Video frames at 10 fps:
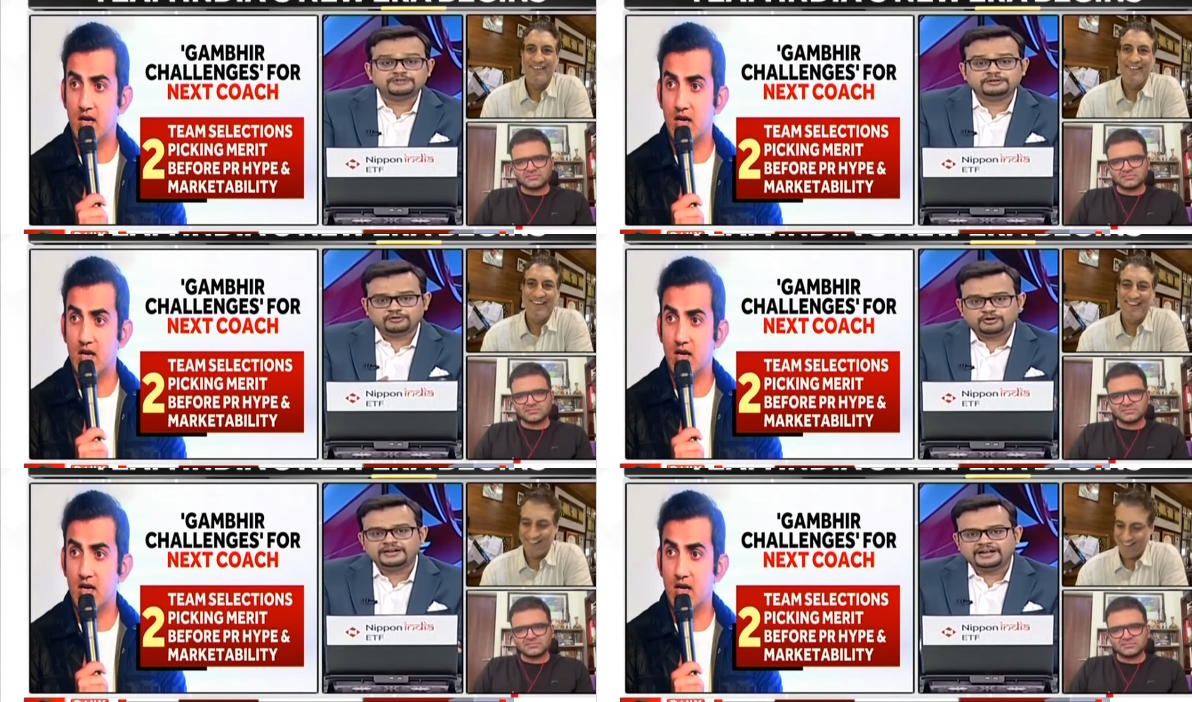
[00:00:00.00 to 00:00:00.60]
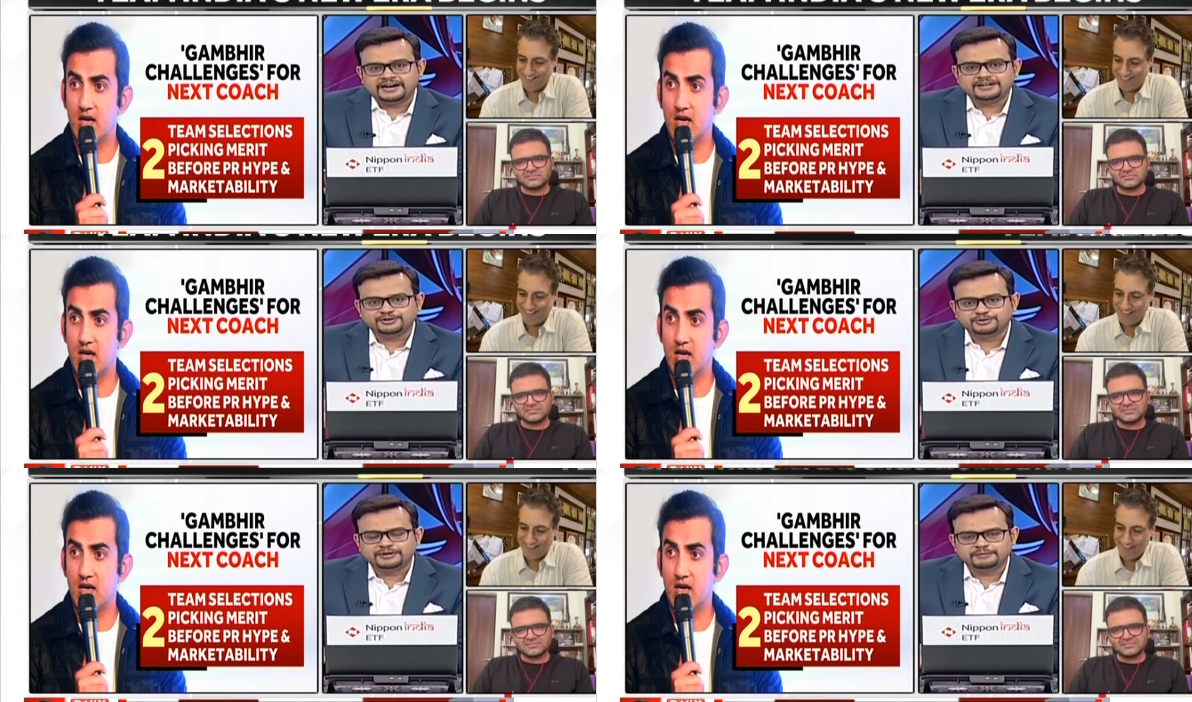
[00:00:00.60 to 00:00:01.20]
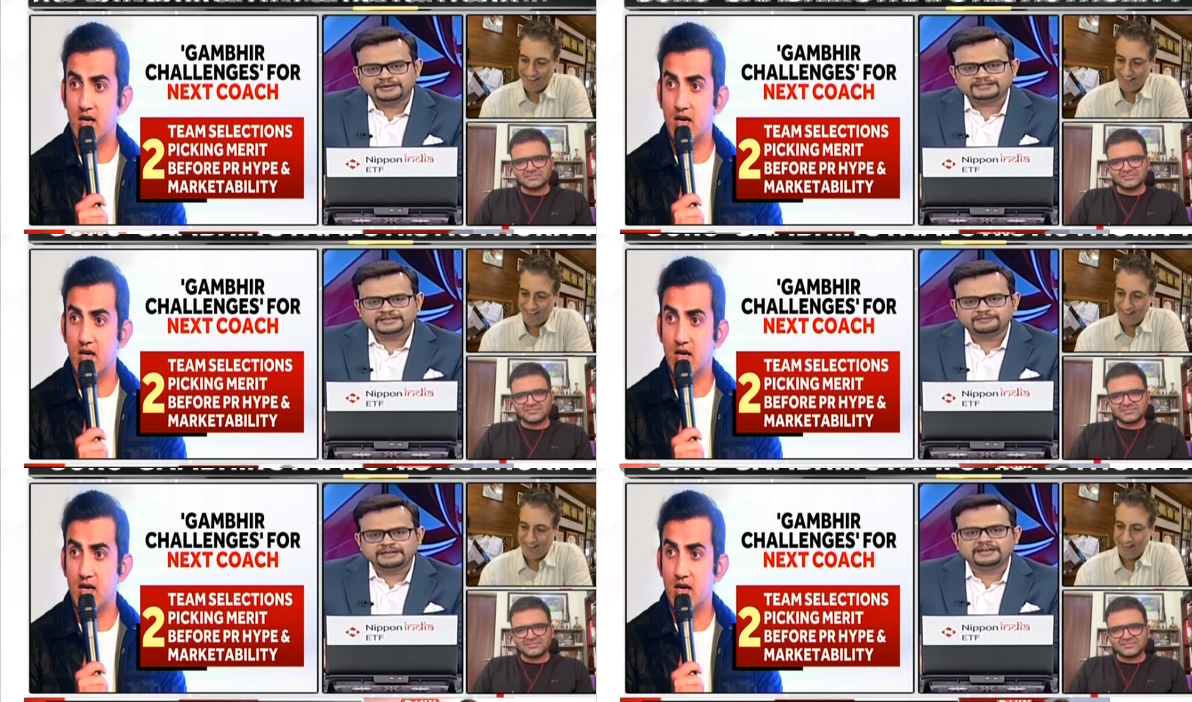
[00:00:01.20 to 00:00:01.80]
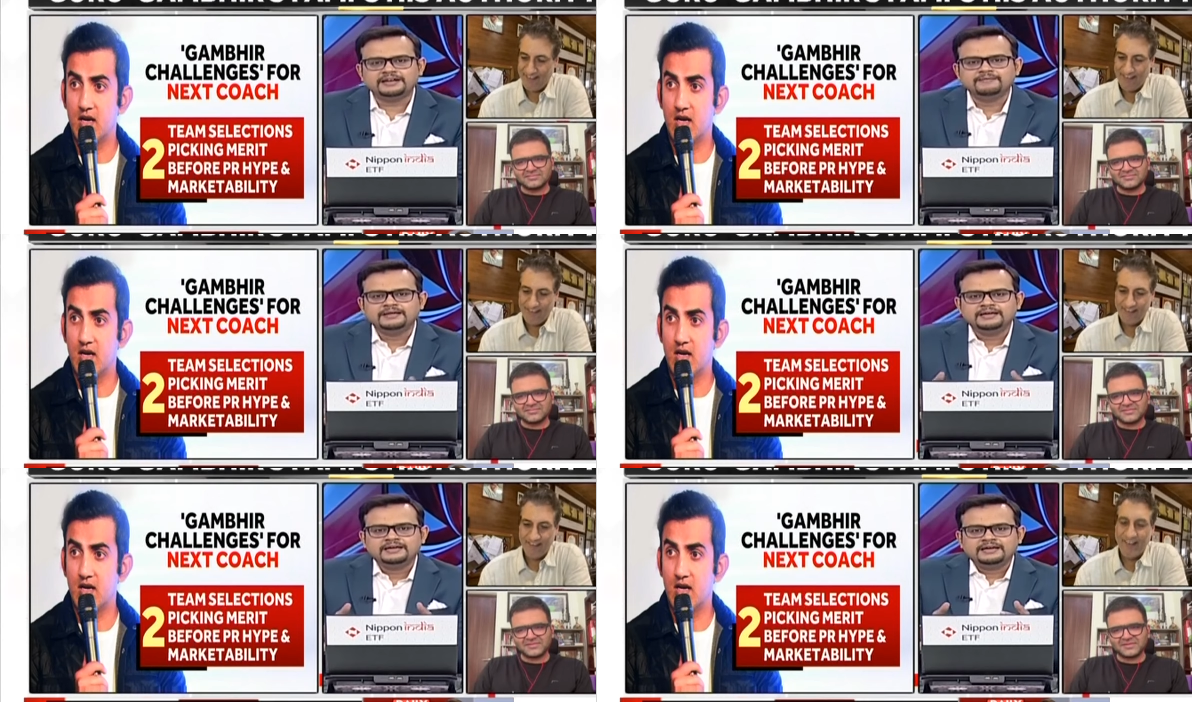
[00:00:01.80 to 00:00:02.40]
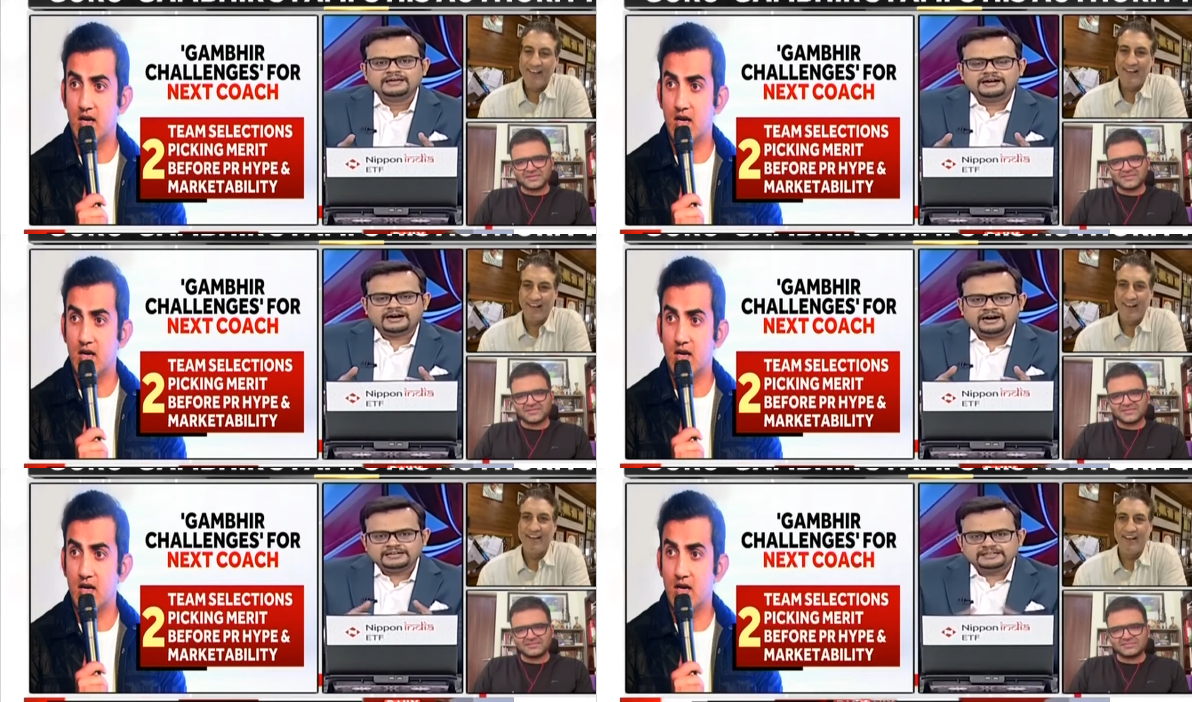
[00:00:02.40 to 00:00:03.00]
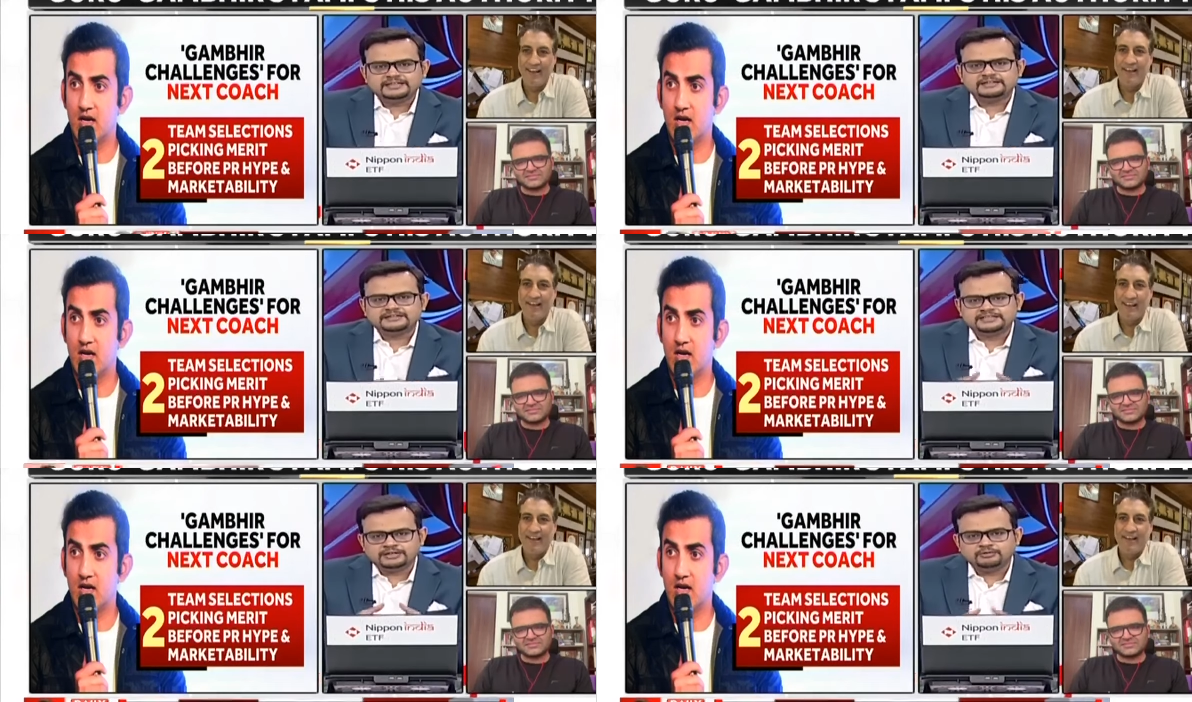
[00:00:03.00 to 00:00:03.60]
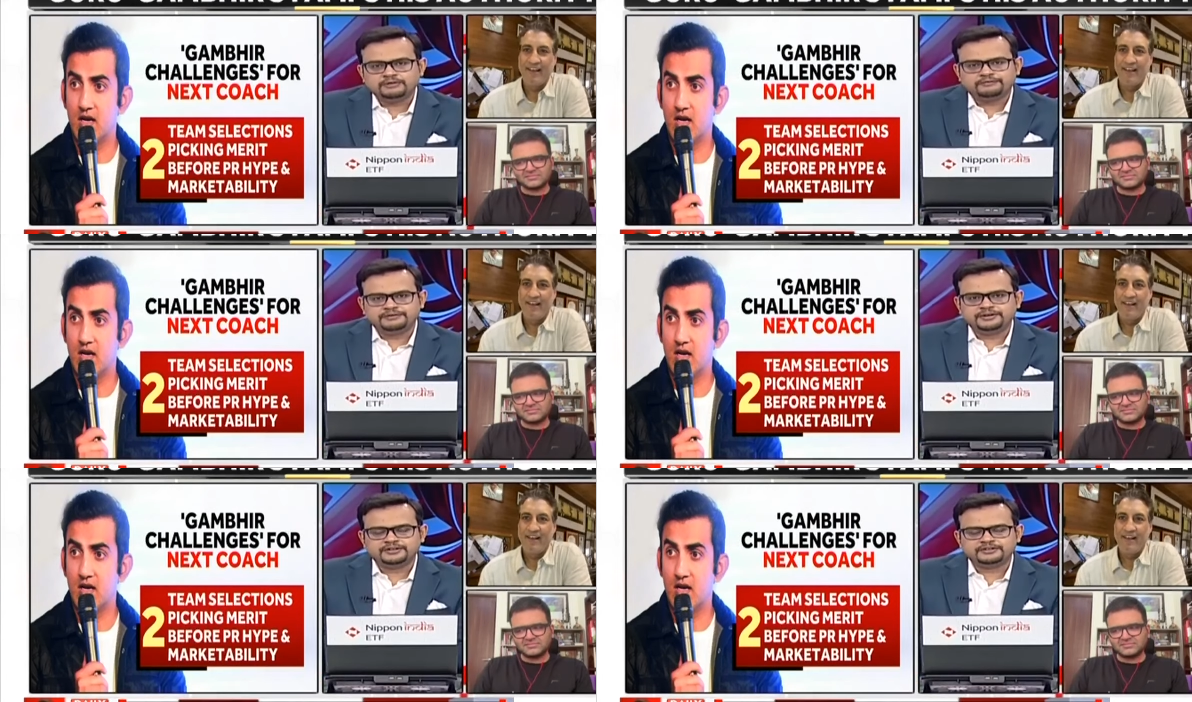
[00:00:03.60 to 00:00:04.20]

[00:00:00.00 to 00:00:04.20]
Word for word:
Speaker 1: and we've already had two debates coming in, are there genuine fears